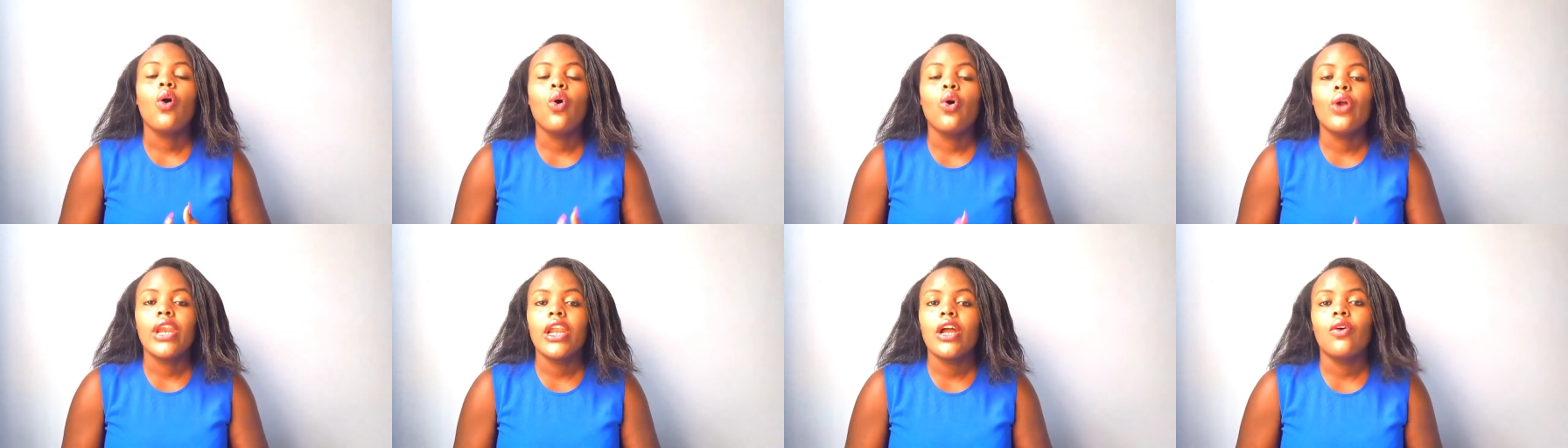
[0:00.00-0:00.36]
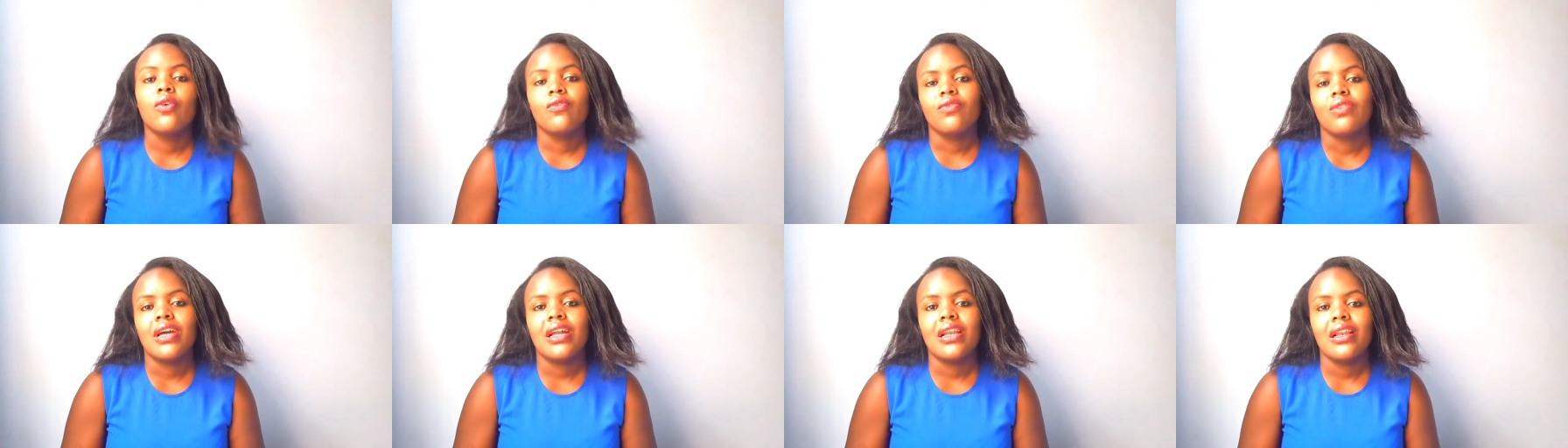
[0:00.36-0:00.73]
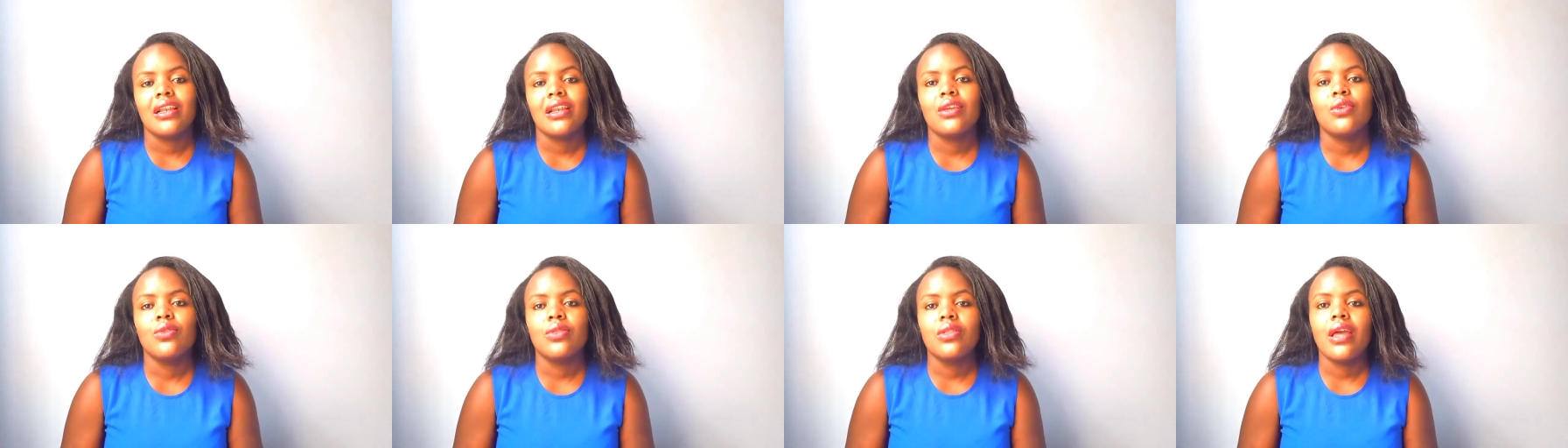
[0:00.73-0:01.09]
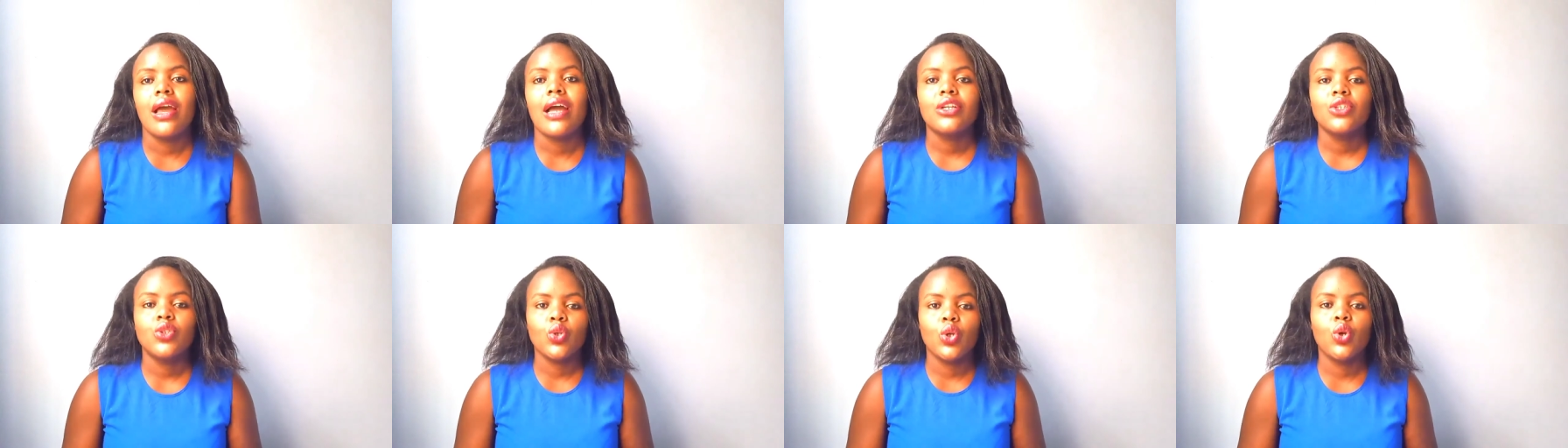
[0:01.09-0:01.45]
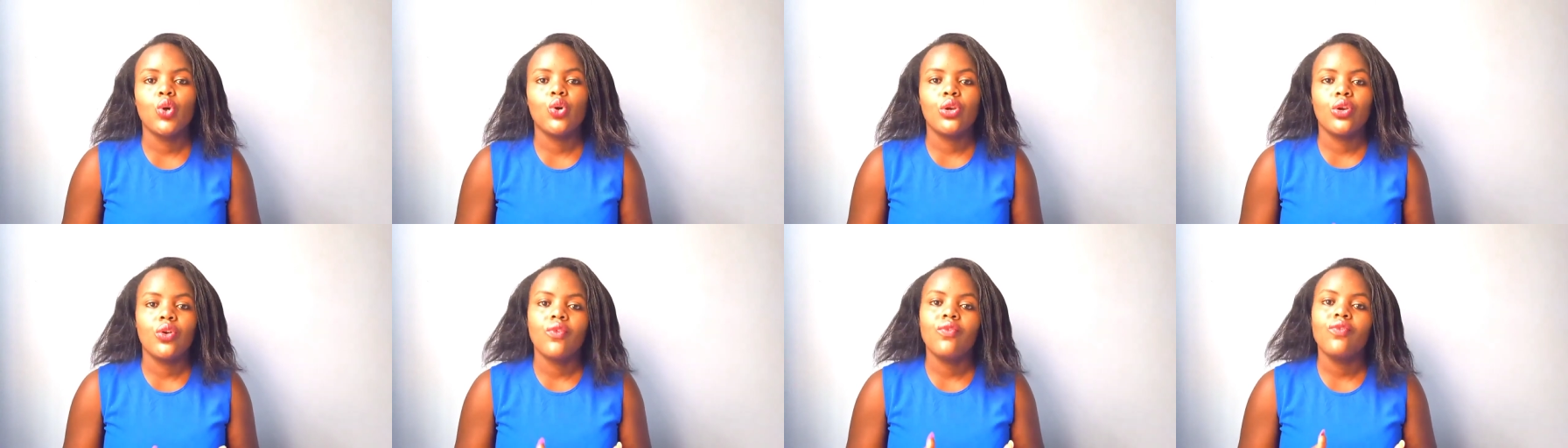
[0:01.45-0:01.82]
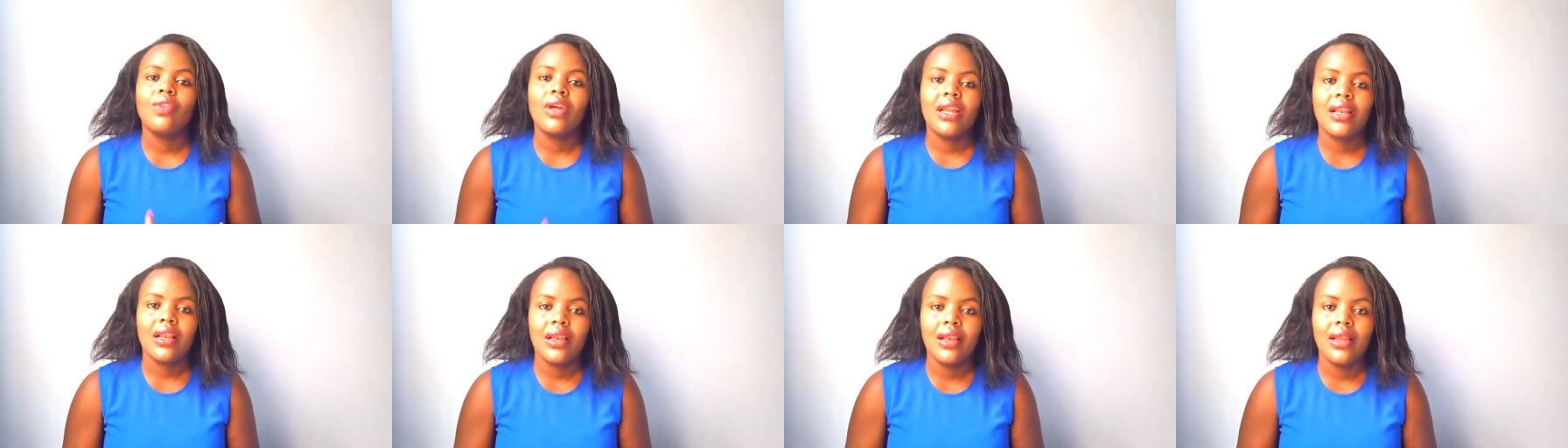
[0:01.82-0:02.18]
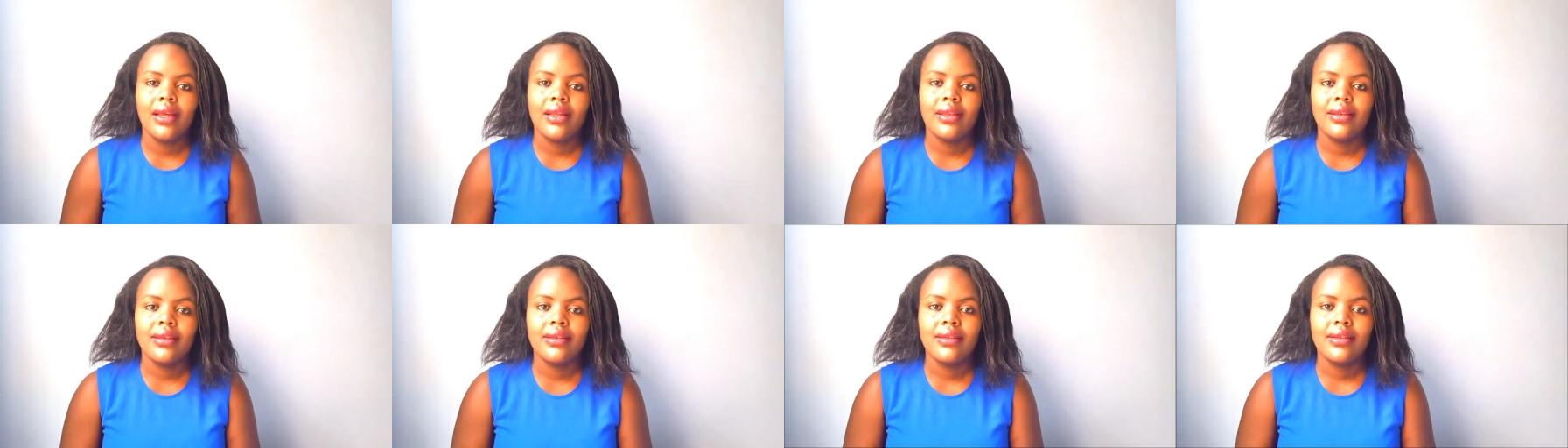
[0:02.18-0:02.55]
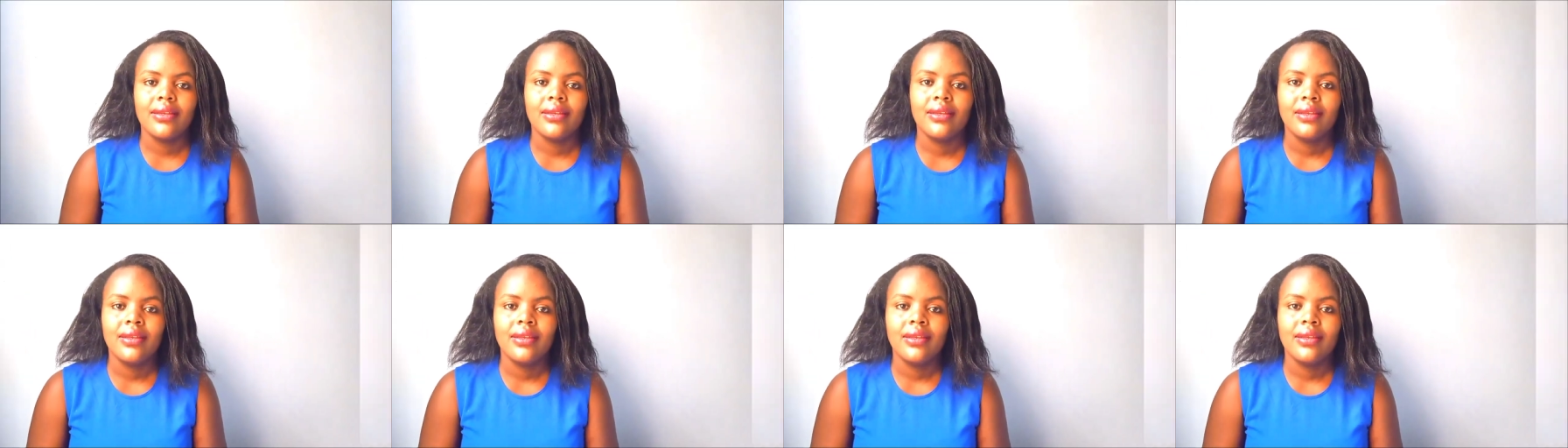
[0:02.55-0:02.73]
owner of that eh, the actual owner of that land